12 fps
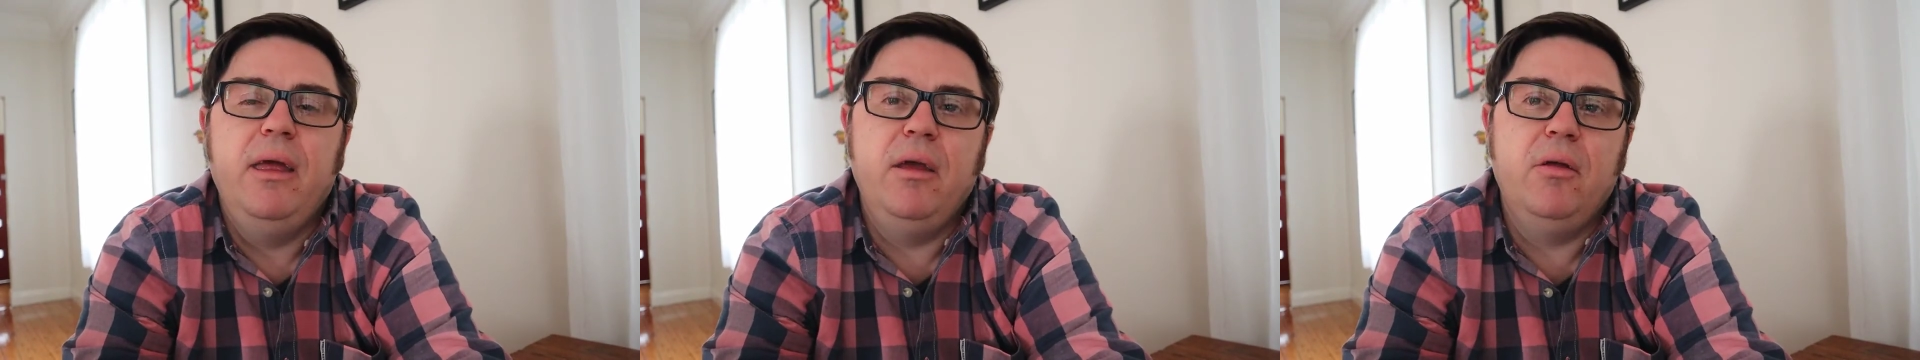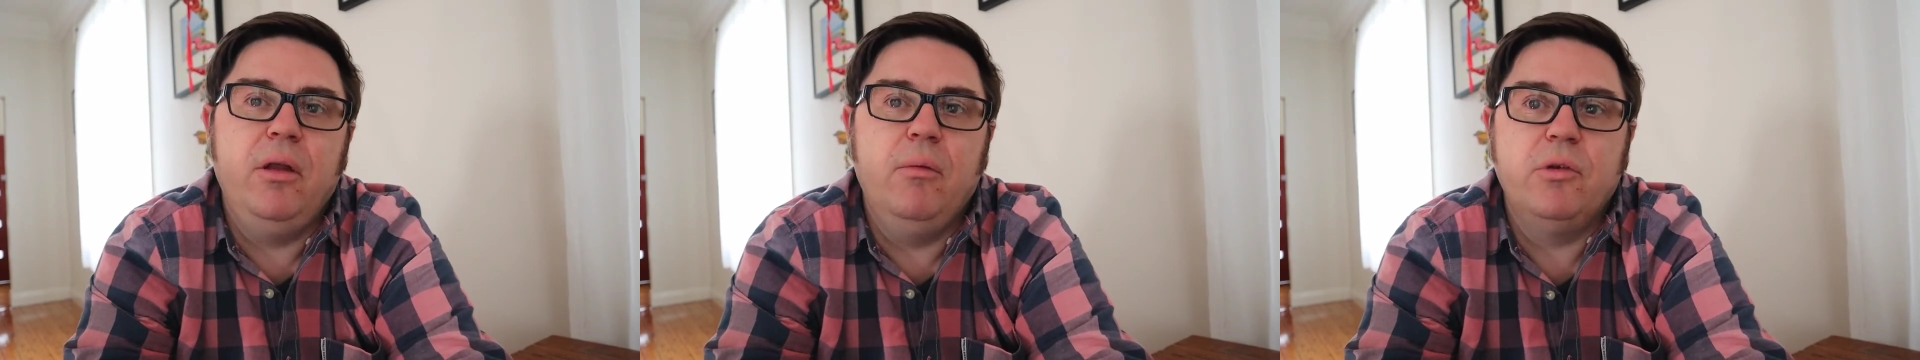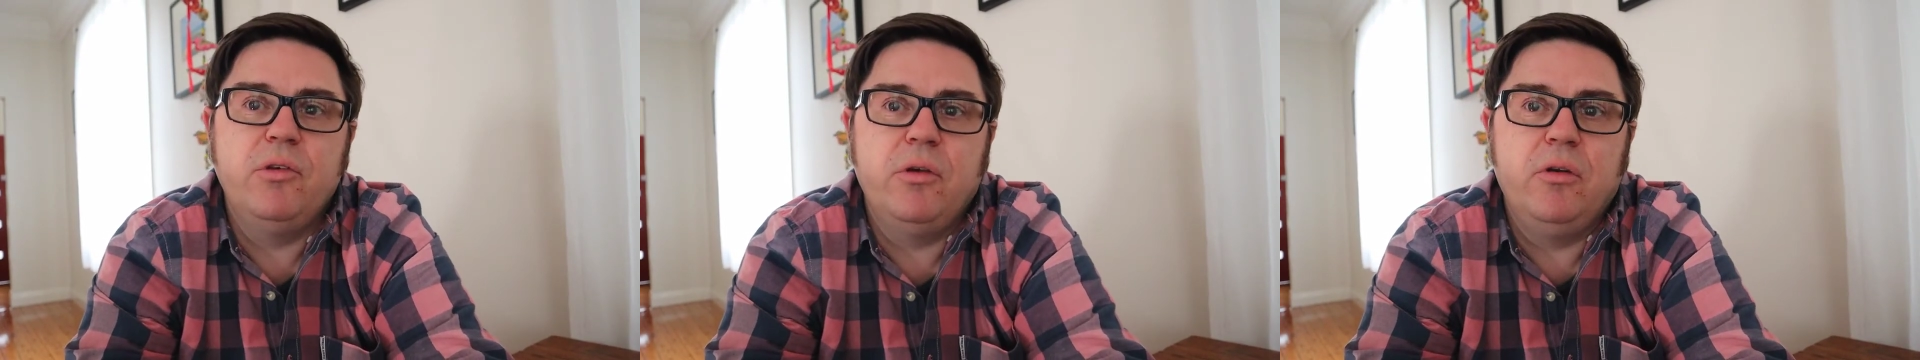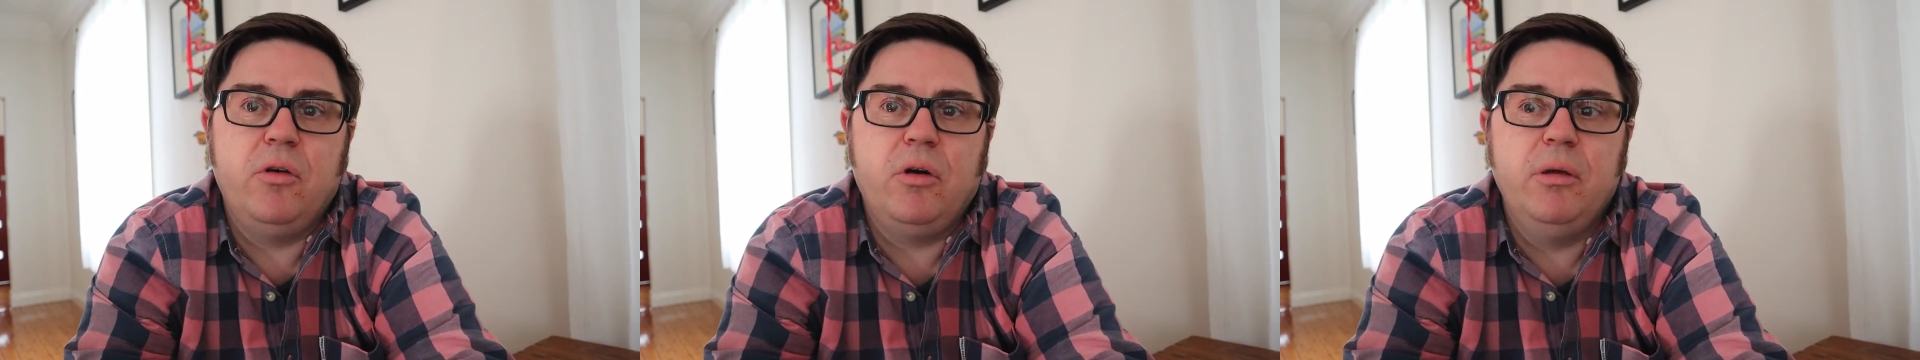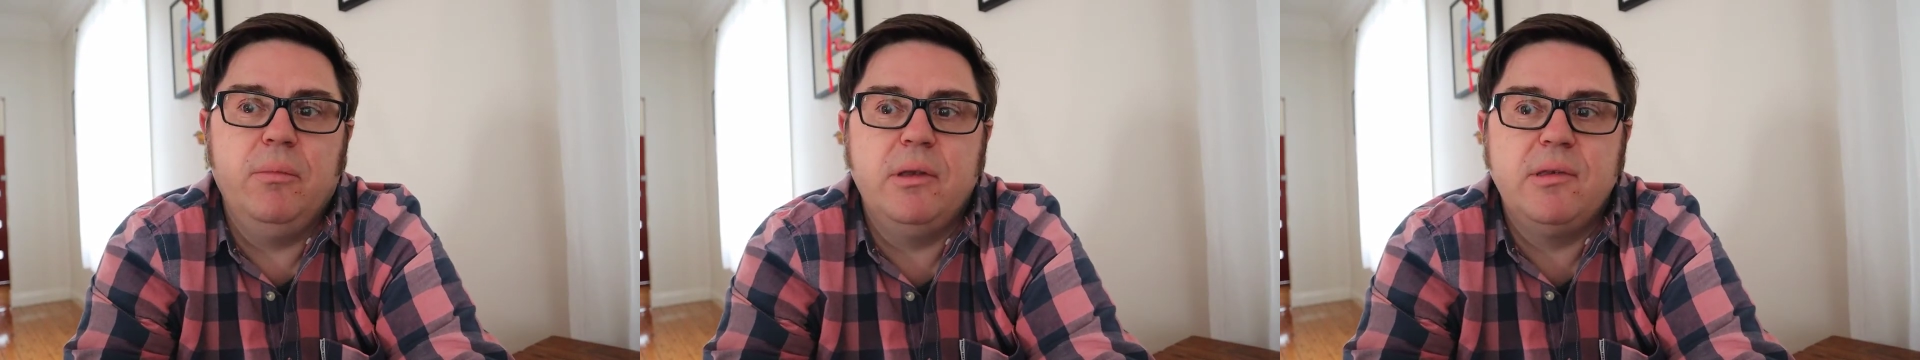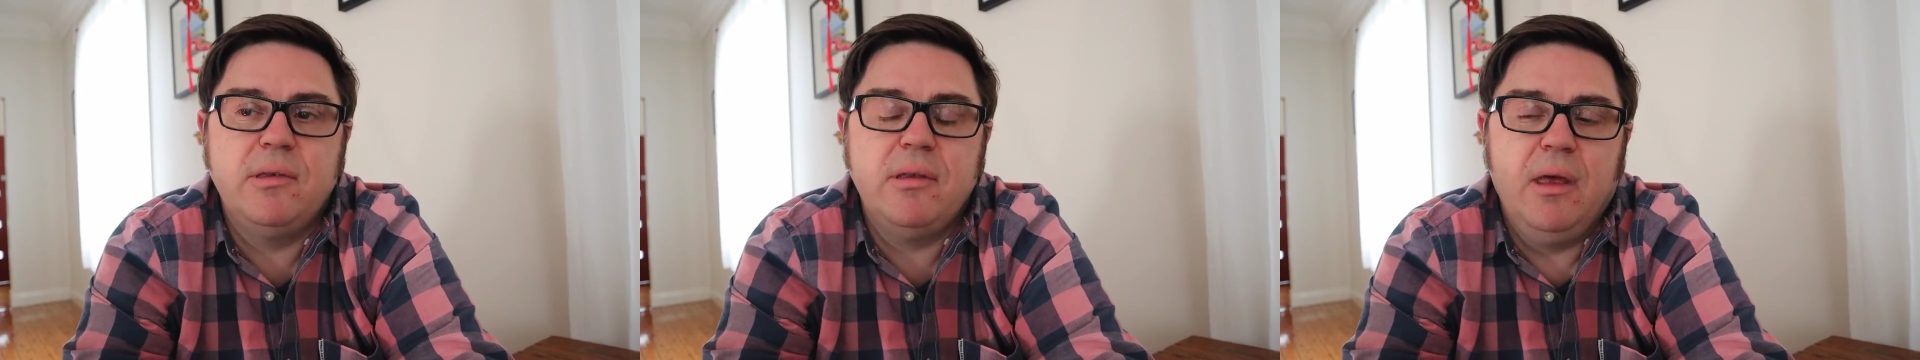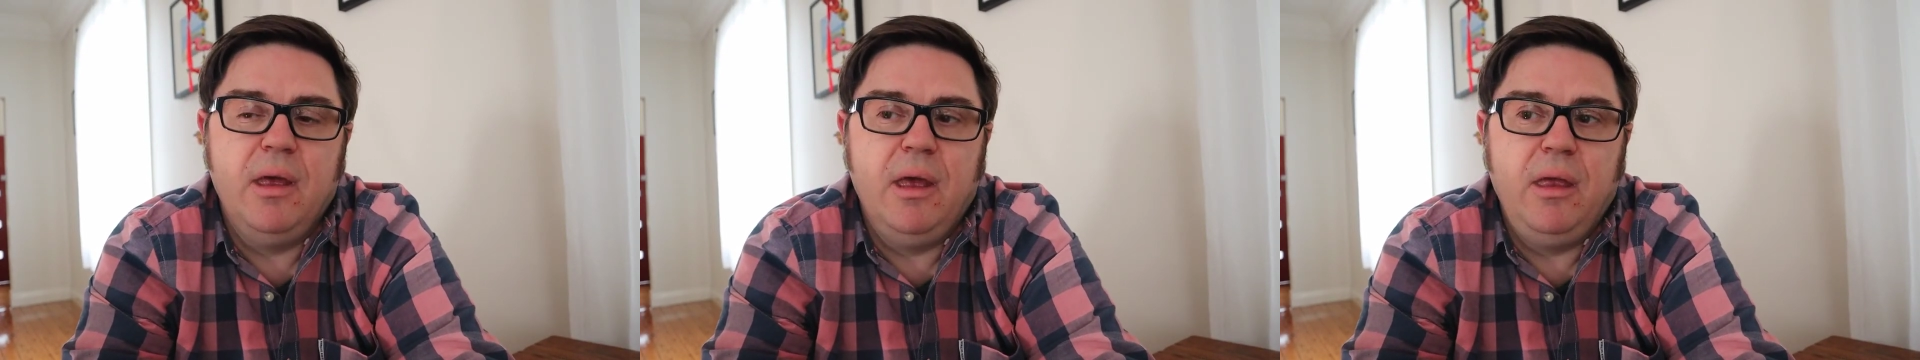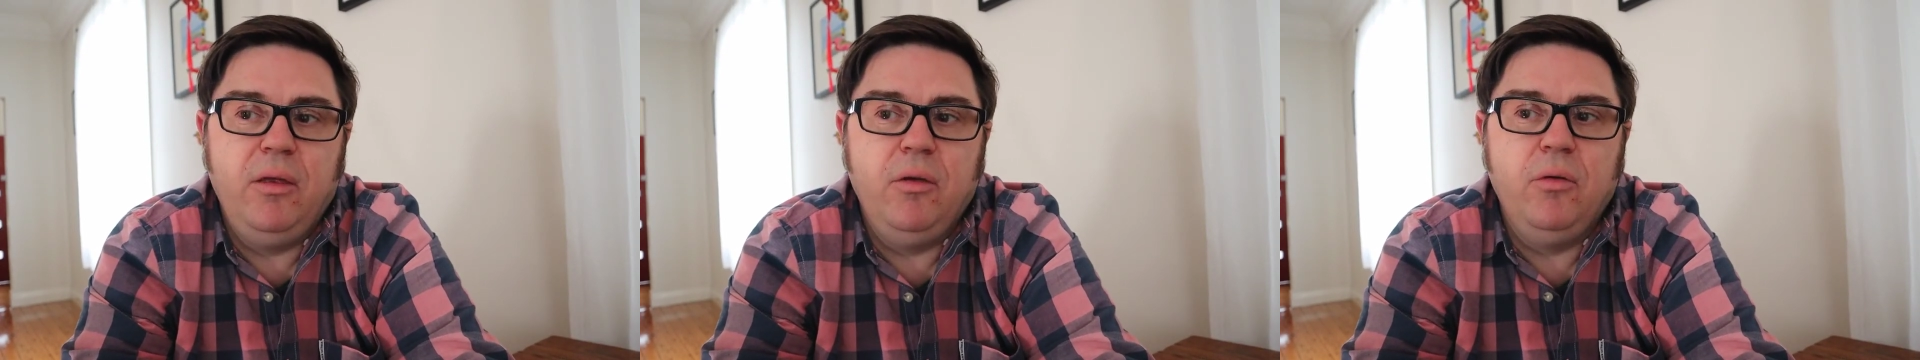including what sort of documents
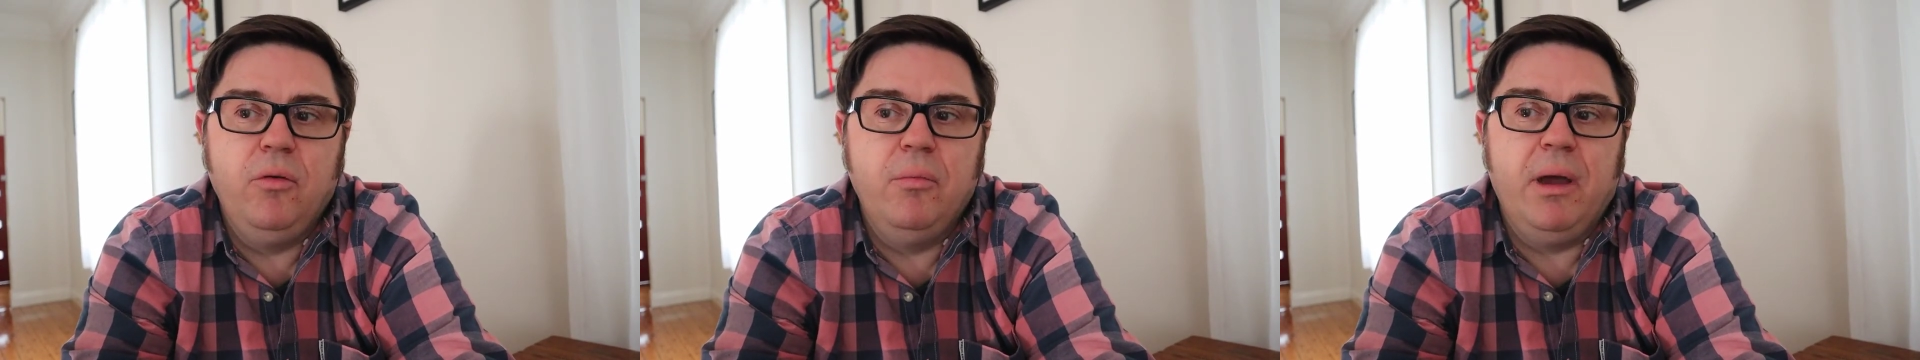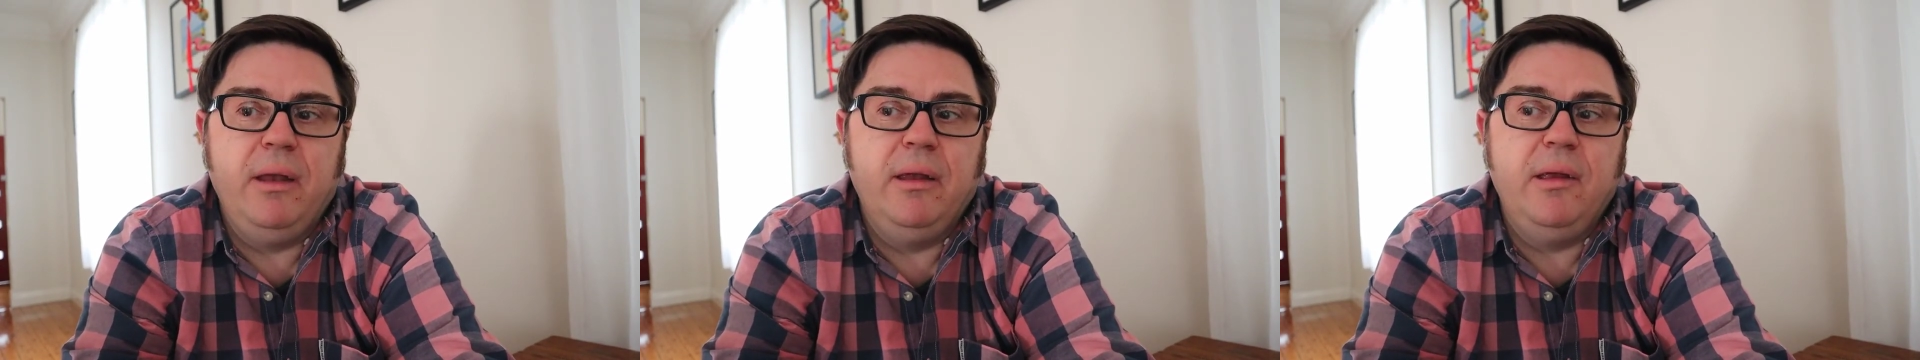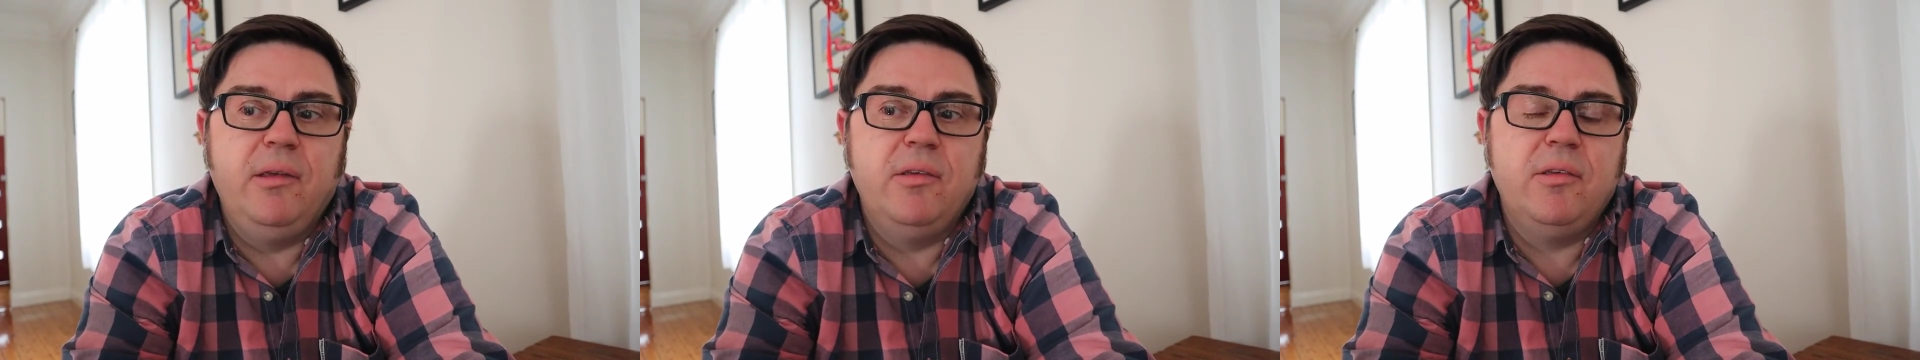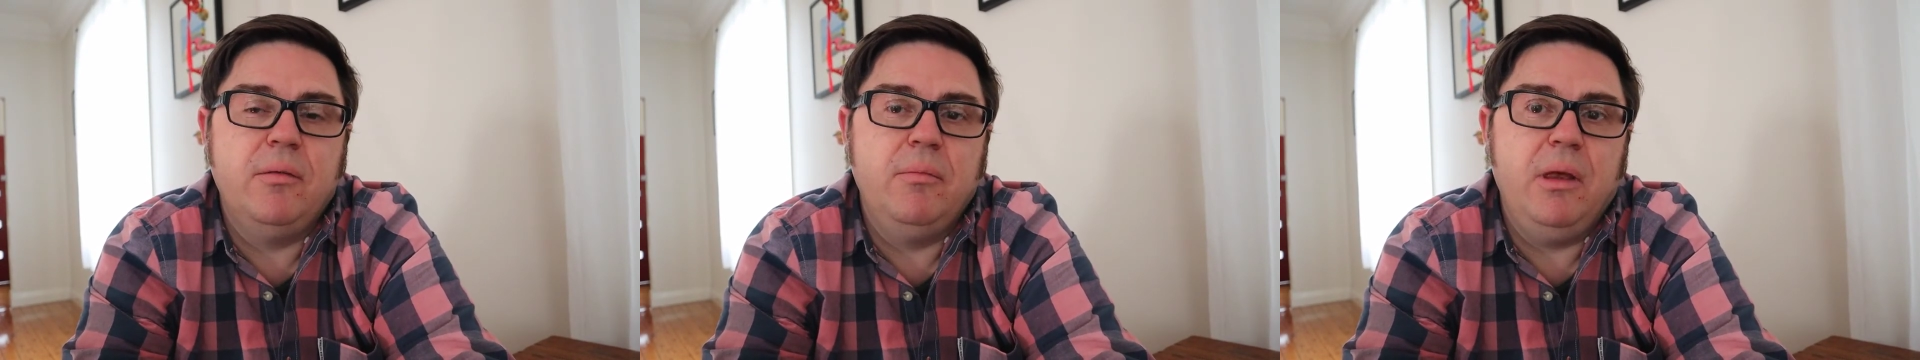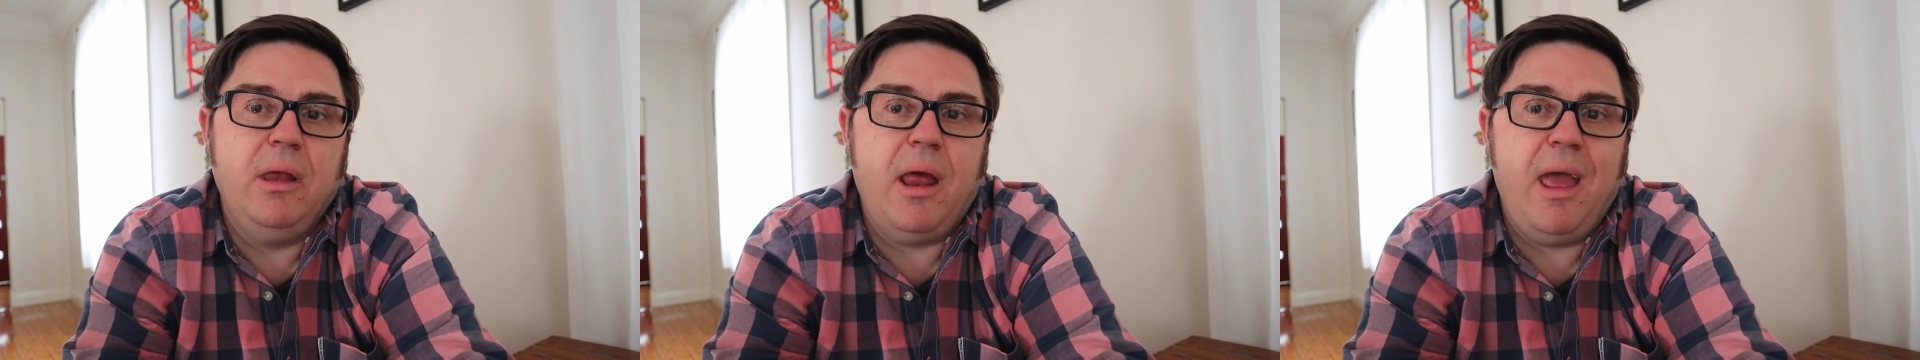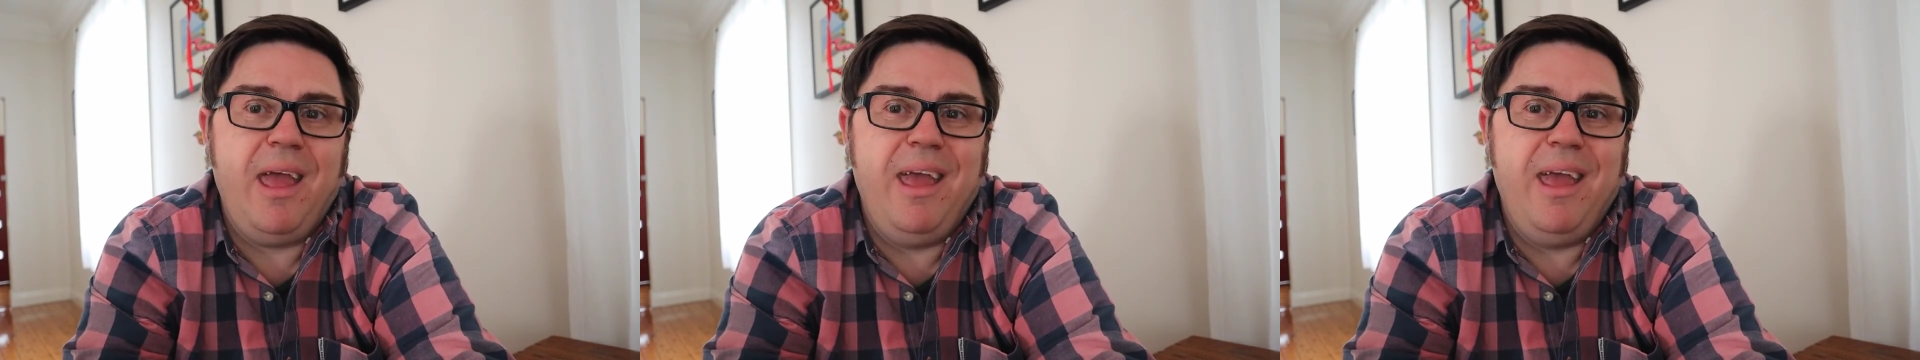you may need to submit,